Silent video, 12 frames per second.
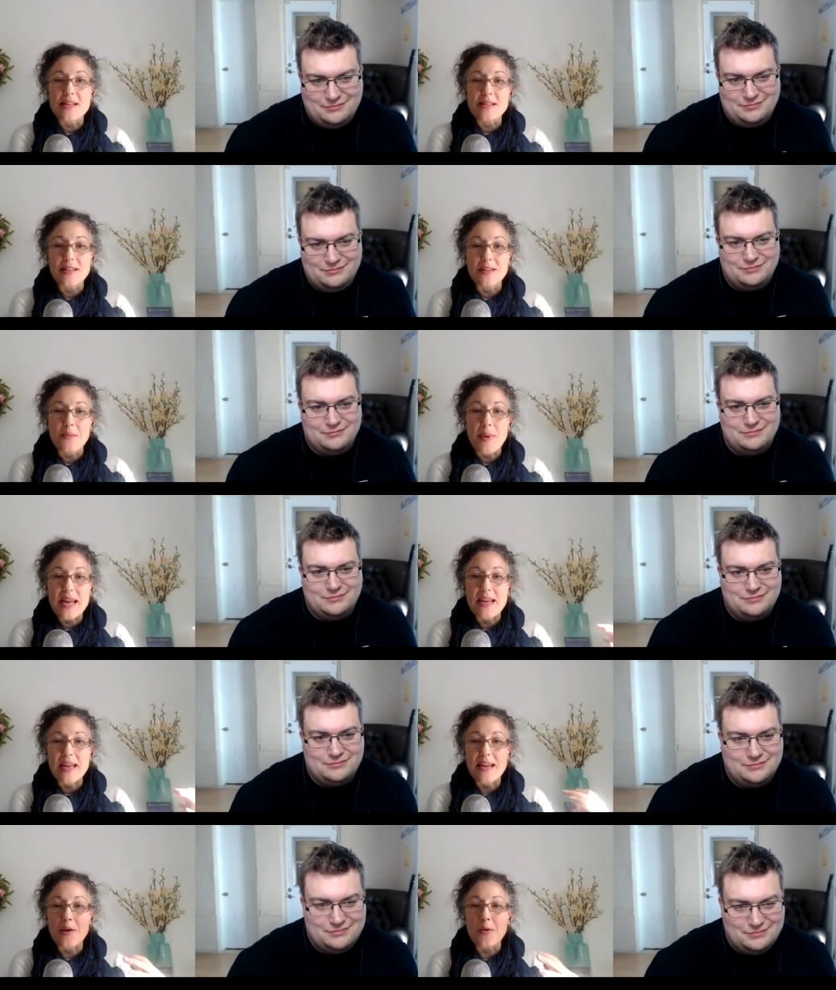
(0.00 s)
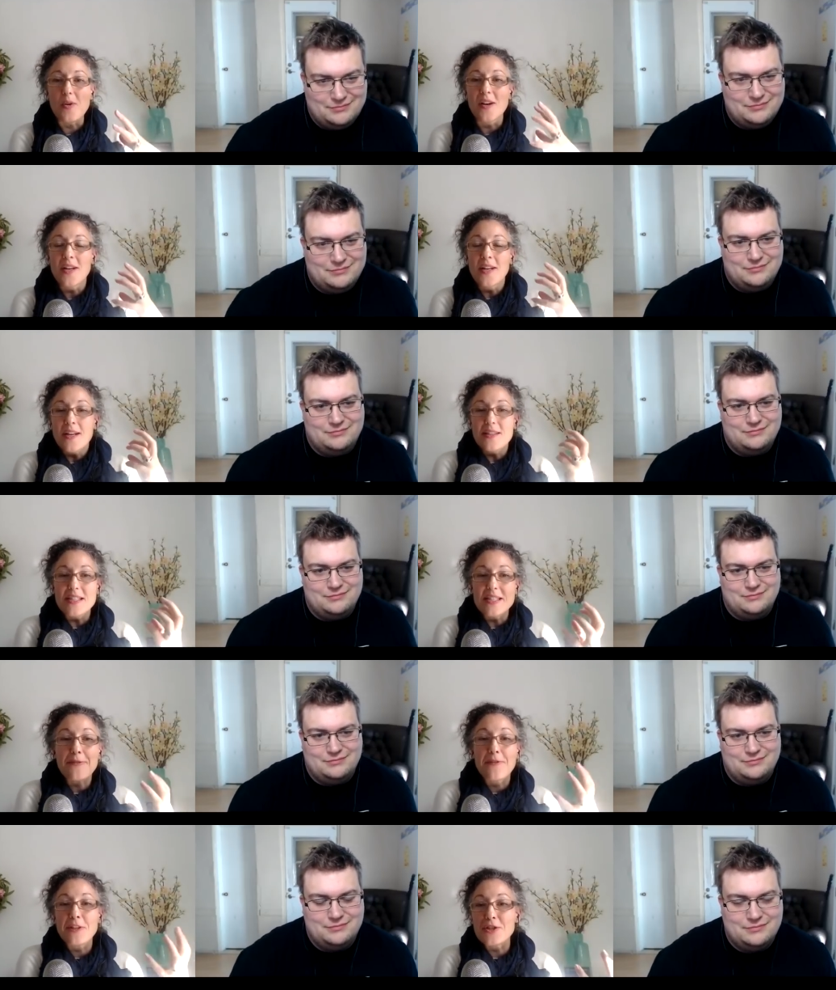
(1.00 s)
Speaker 1: in the making, or the
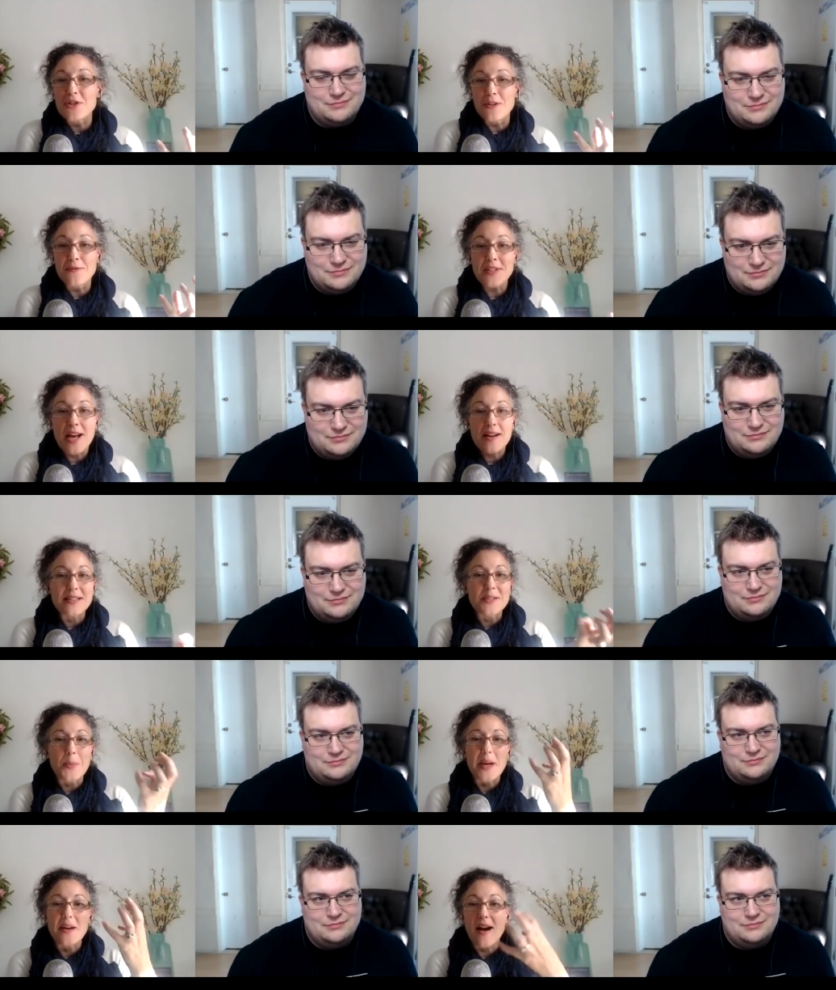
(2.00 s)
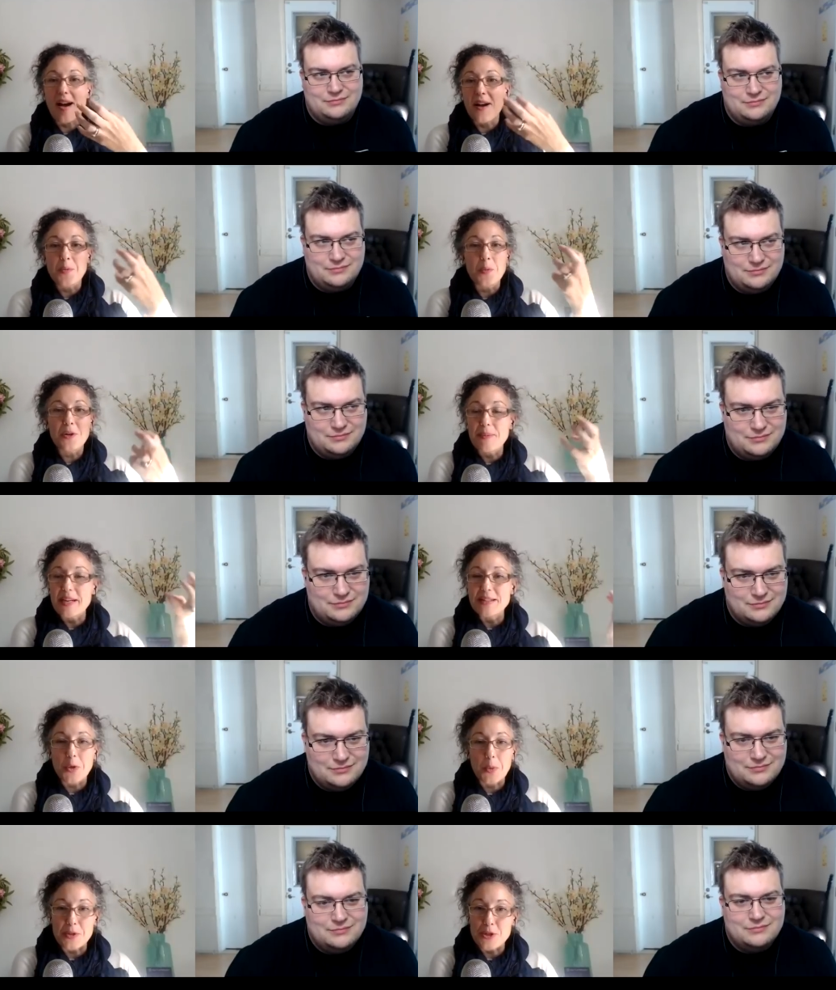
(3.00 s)
definition of luck is when hard work
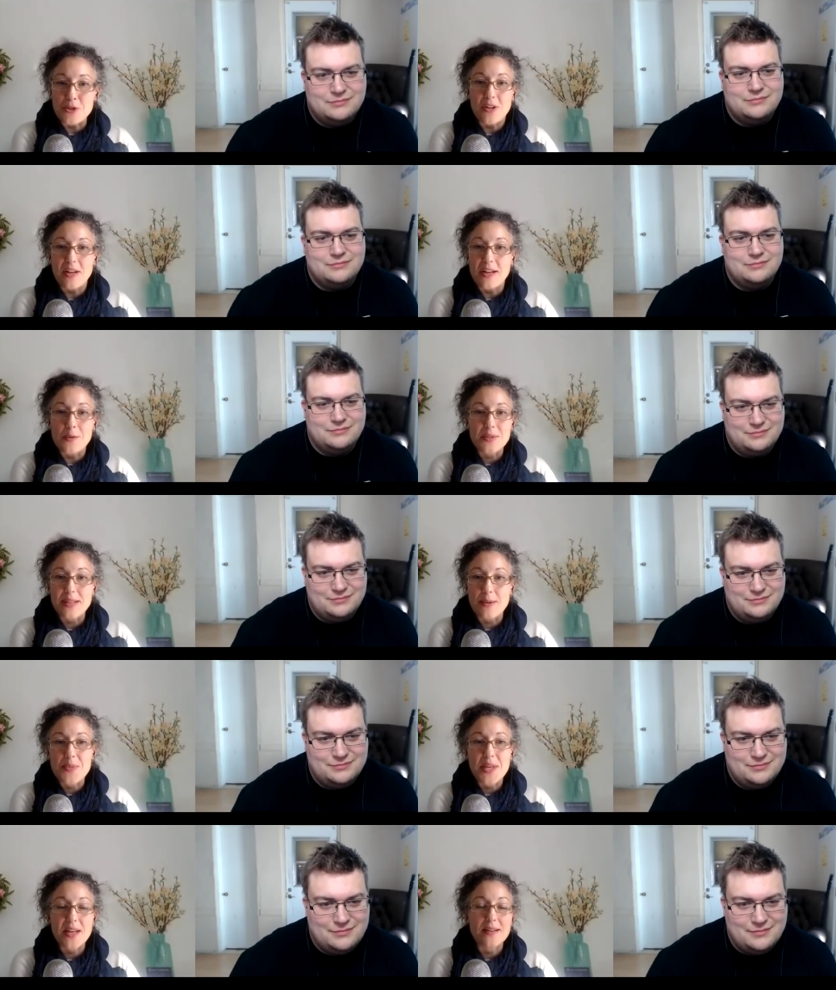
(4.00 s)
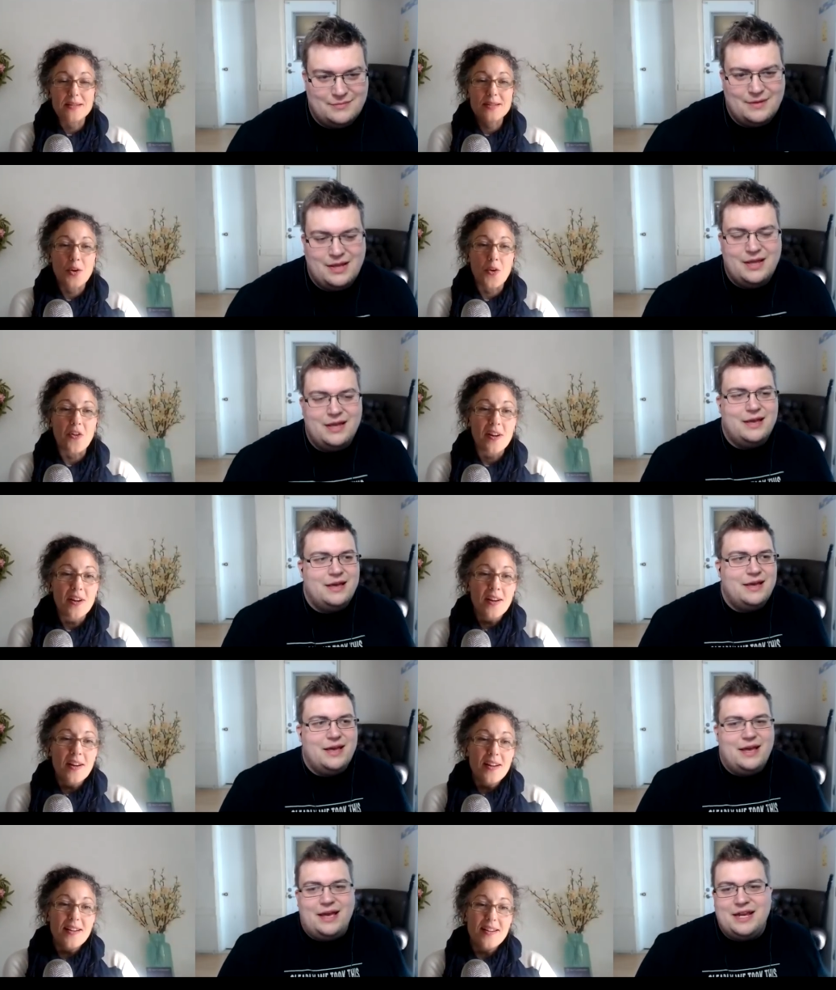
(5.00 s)
meets opportunity or something. So,
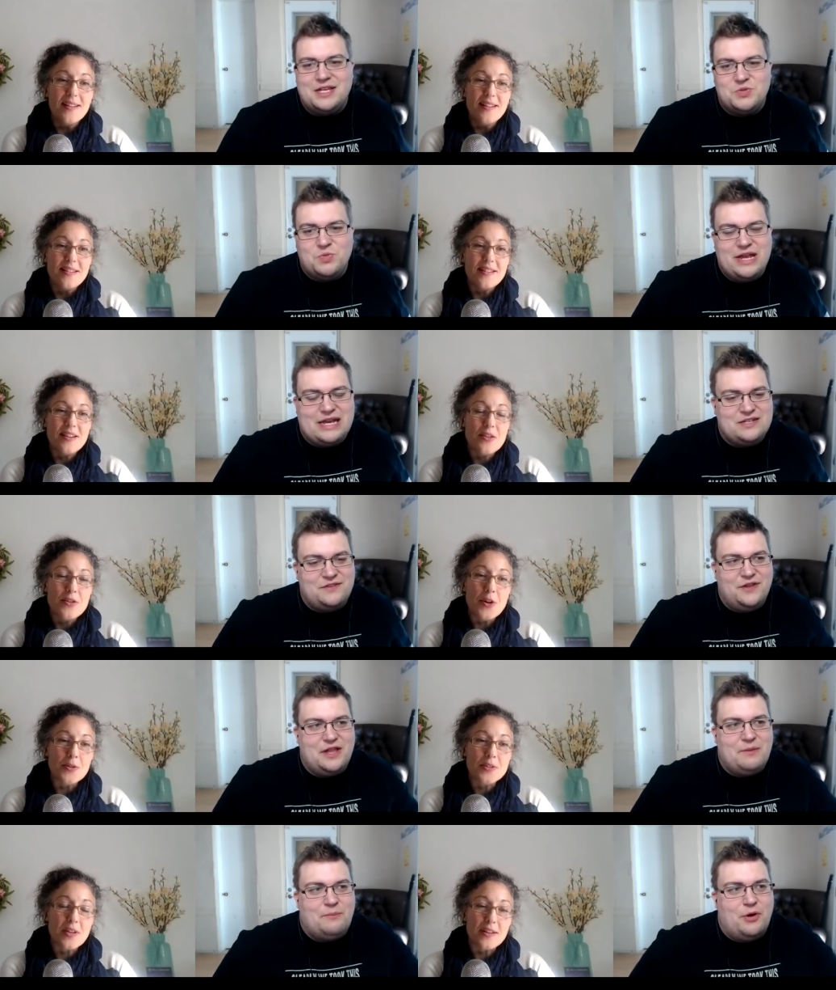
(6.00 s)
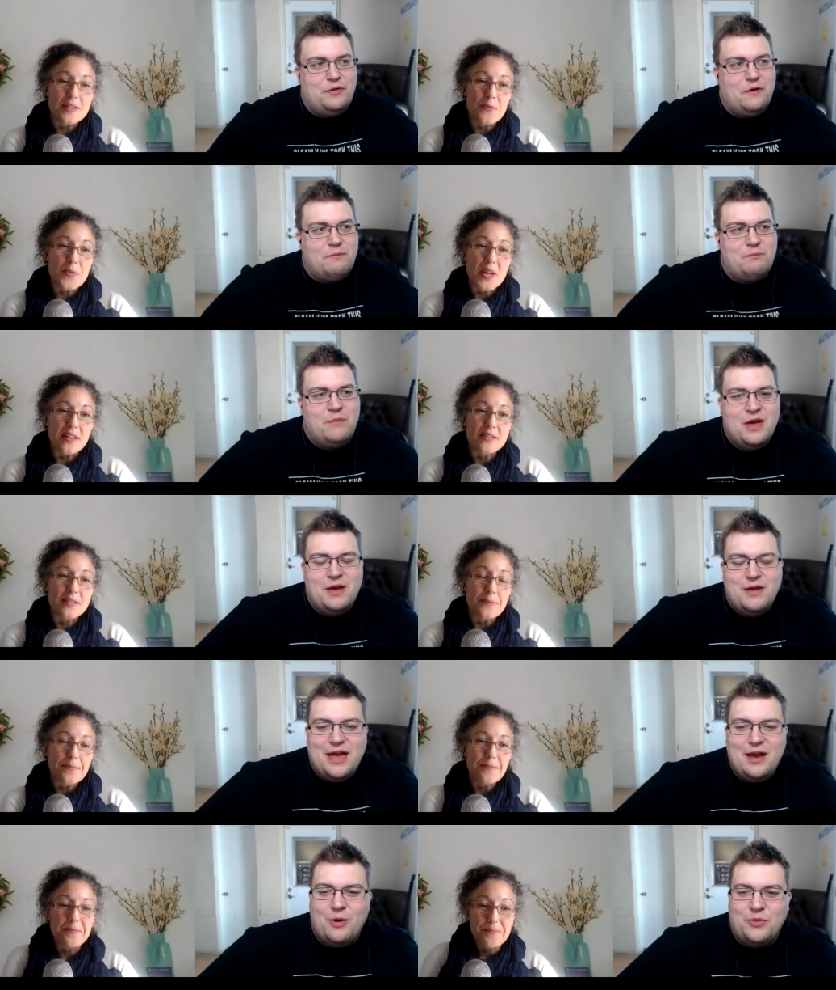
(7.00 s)
Speaker 2: and it's weird because it does both. Of,
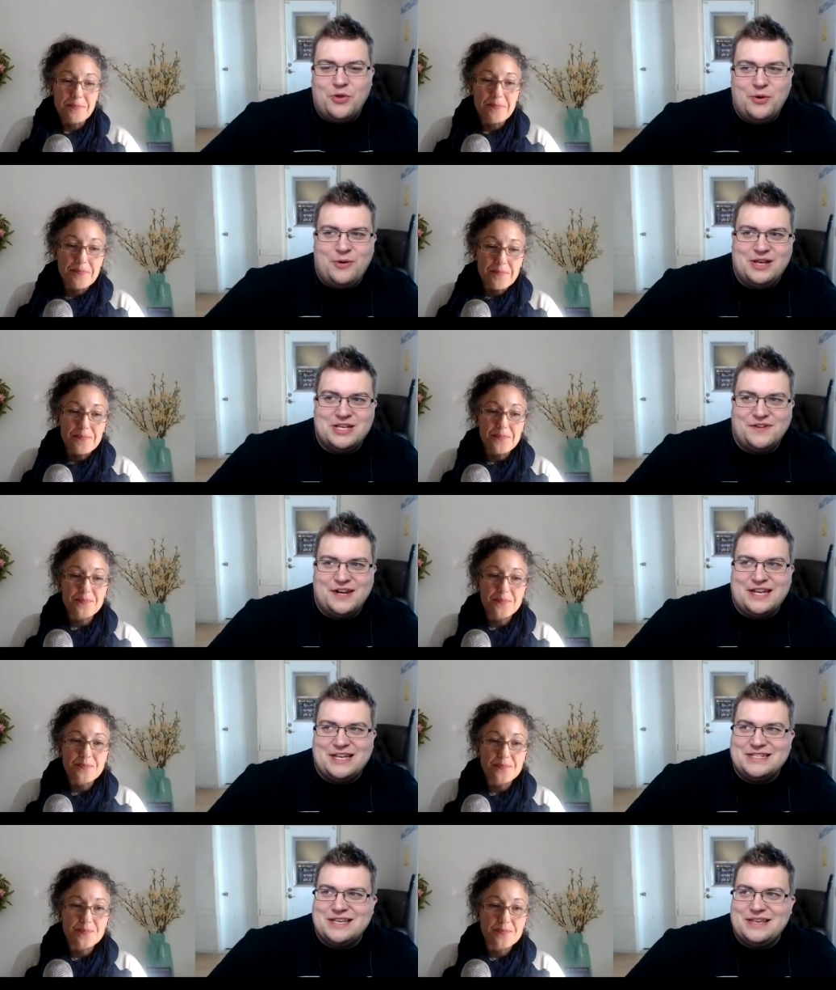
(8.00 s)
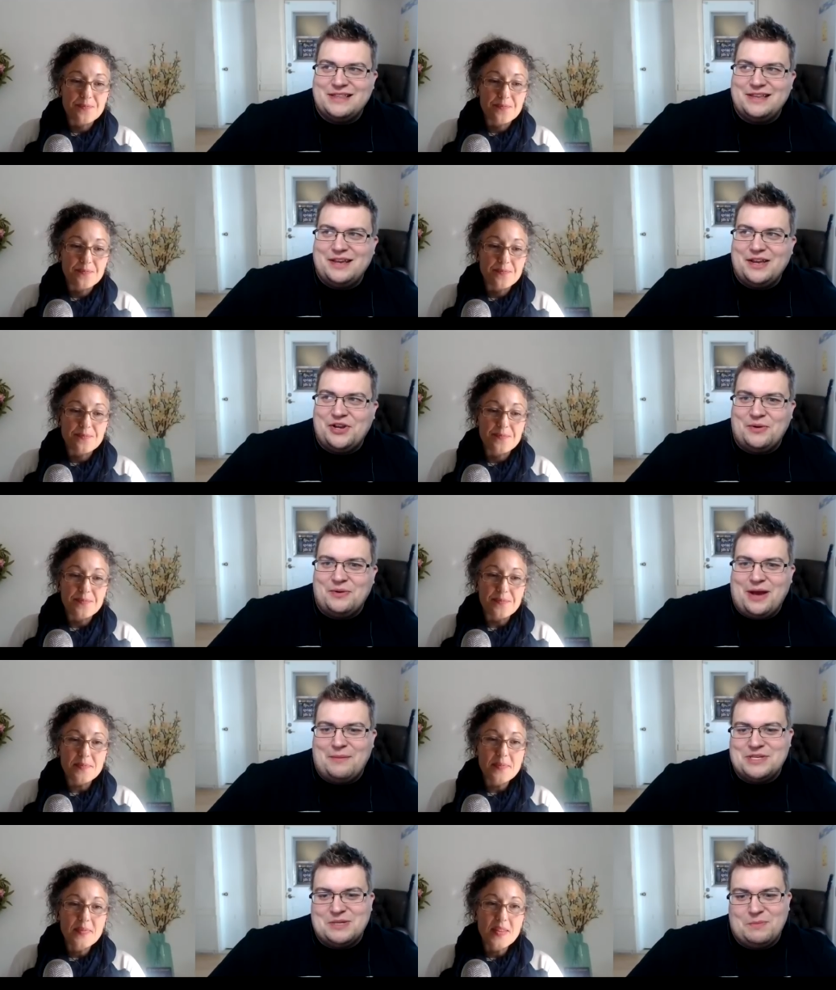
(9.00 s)
yeah, although it's funny because you know,
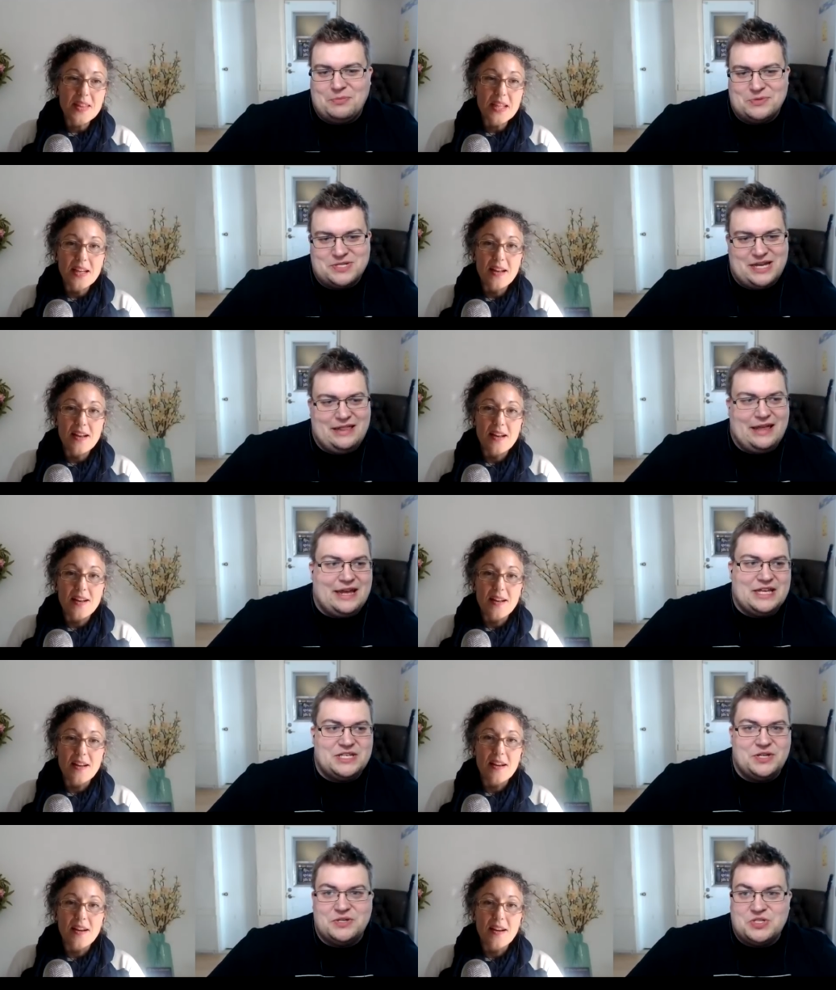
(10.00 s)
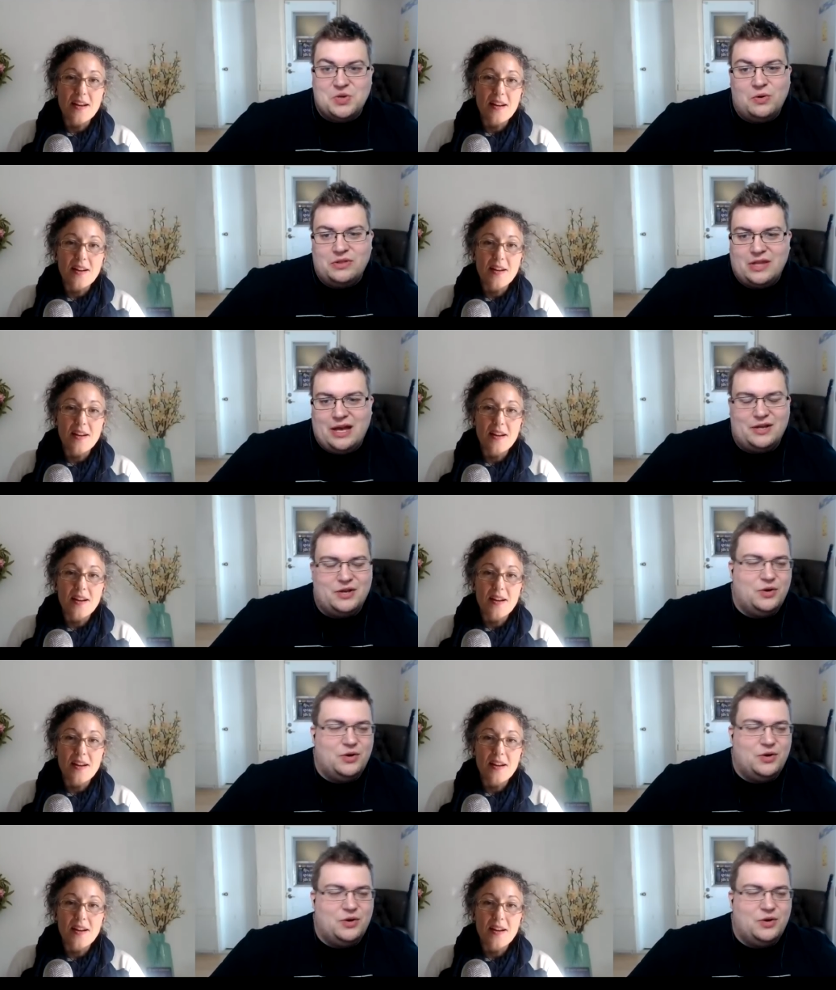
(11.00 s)
I mean, some people say like it's, it's all luck,